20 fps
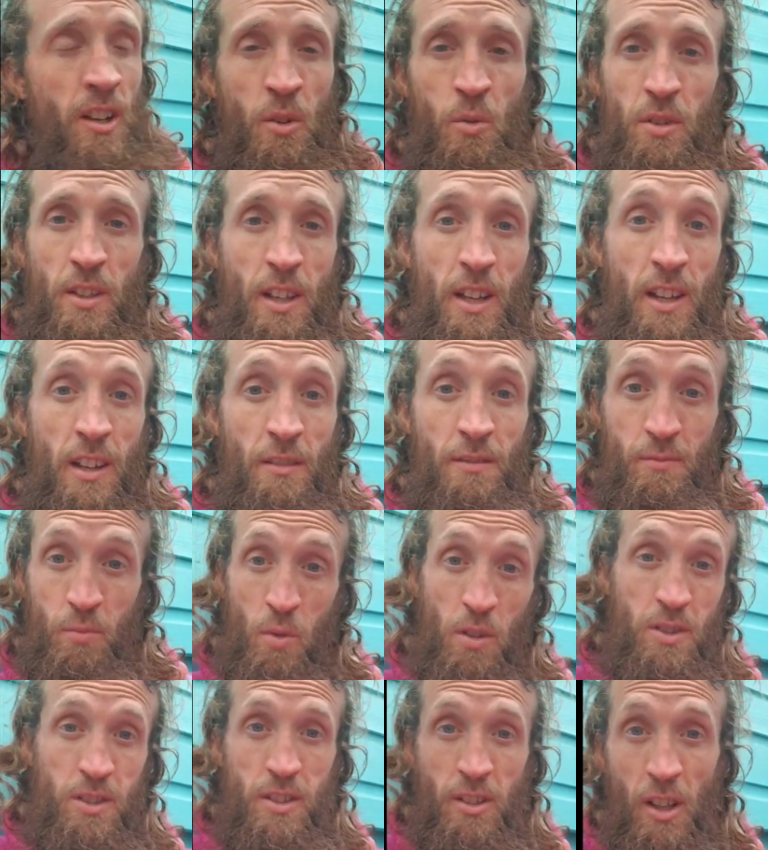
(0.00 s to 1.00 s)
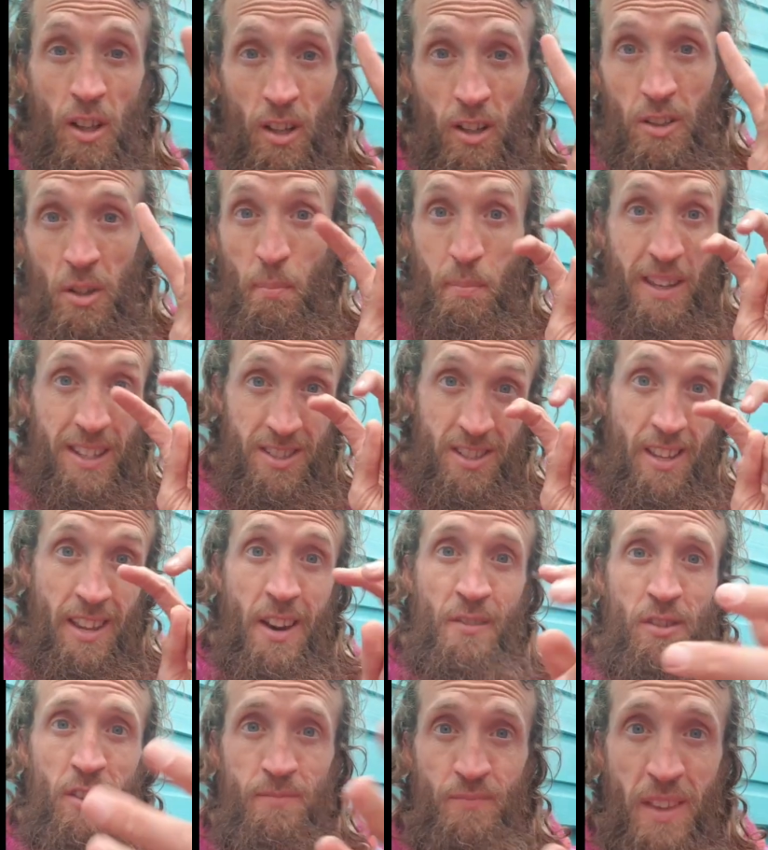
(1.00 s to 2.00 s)
I want to have what's called the best
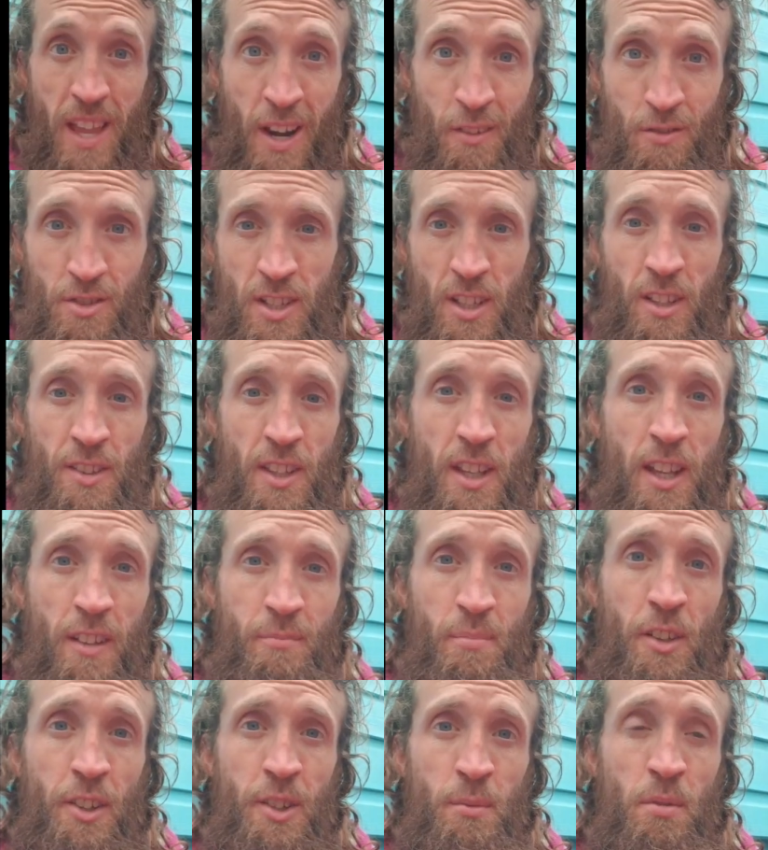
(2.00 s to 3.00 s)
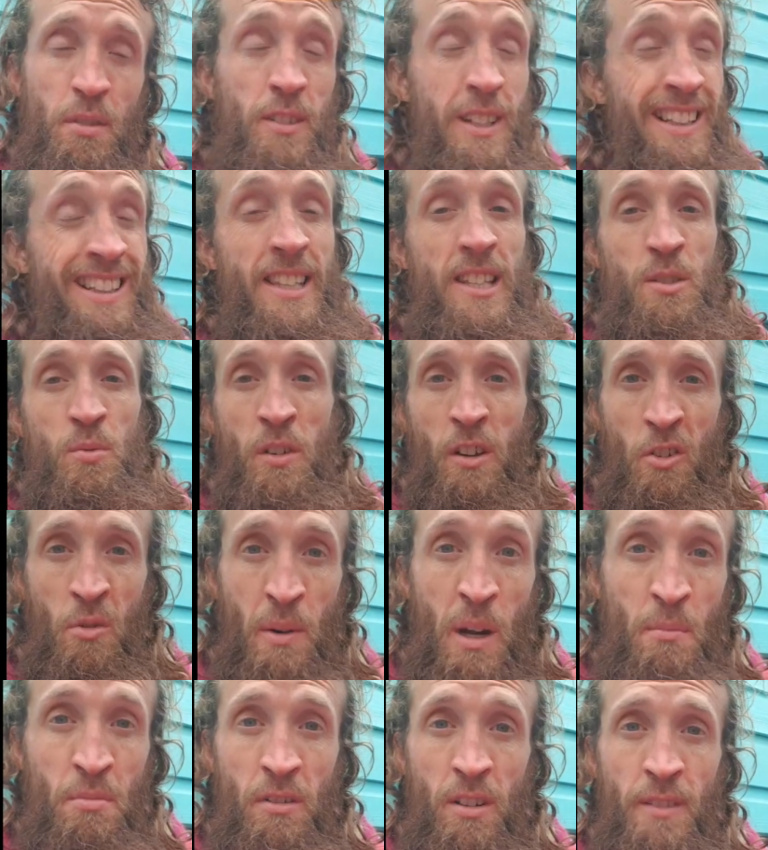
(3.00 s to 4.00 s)
day ever, every single day if possible, at least when I
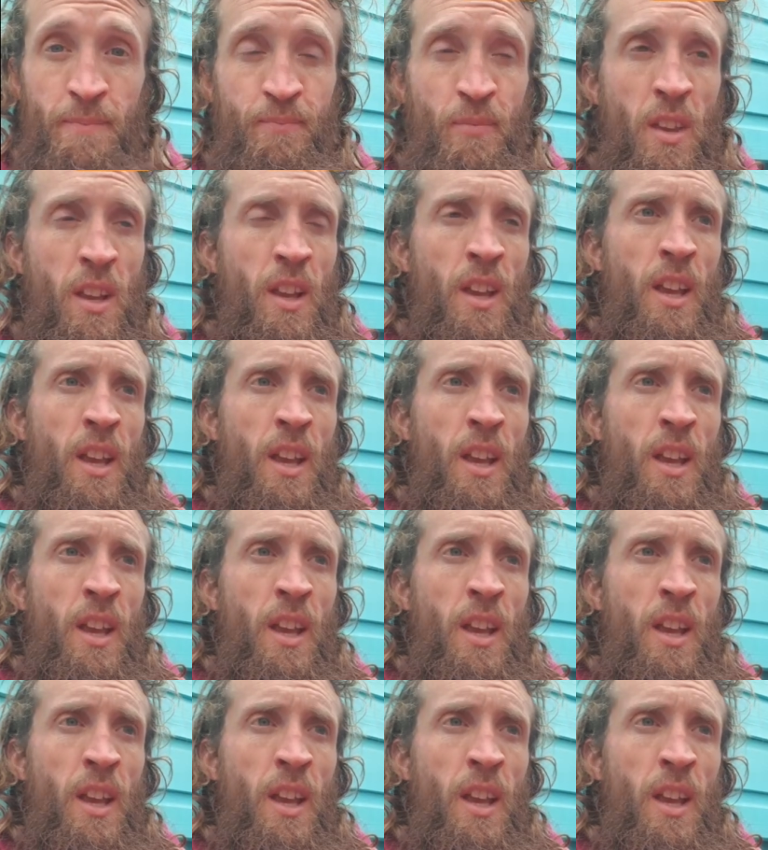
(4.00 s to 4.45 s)
remember it,